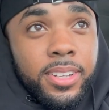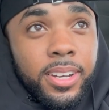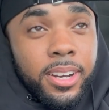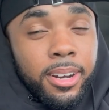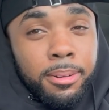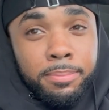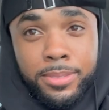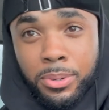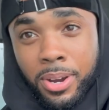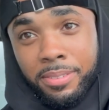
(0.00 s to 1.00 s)

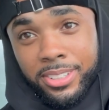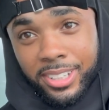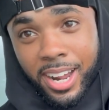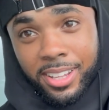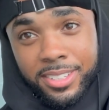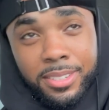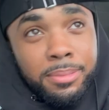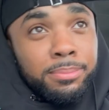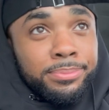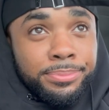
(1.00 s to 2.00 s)
$1,200 um,
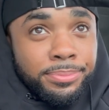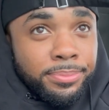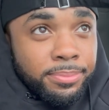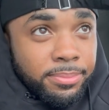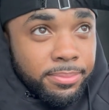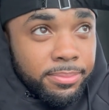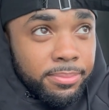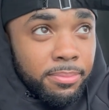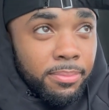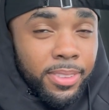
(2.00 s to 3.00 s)

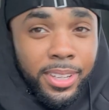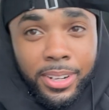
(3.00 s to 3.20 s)
you